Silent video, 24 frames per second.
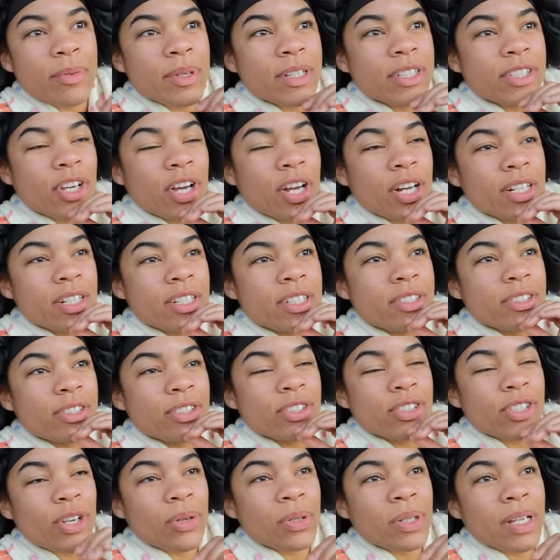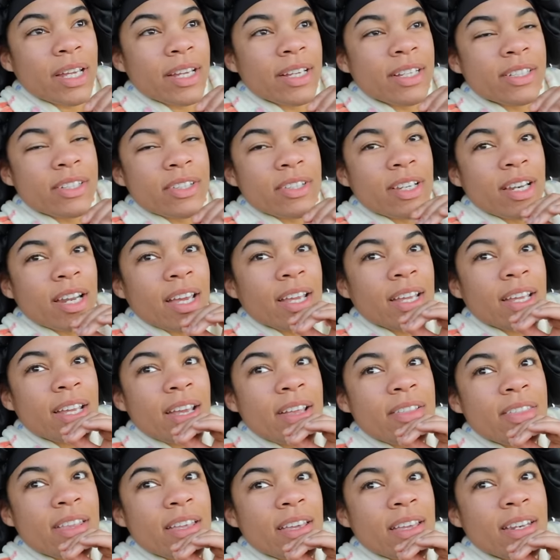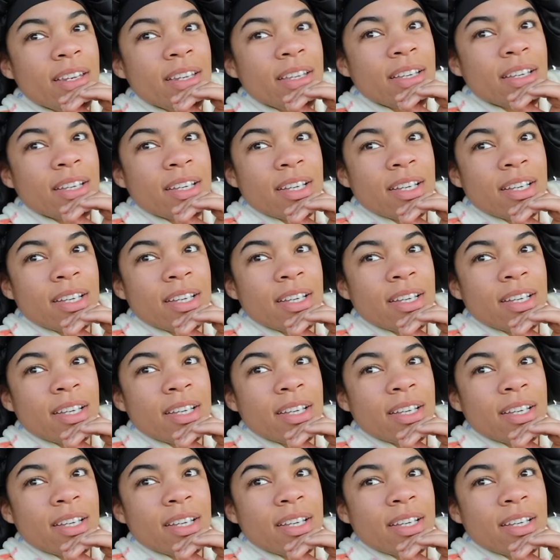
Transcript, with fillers: We talked so late into the night, and then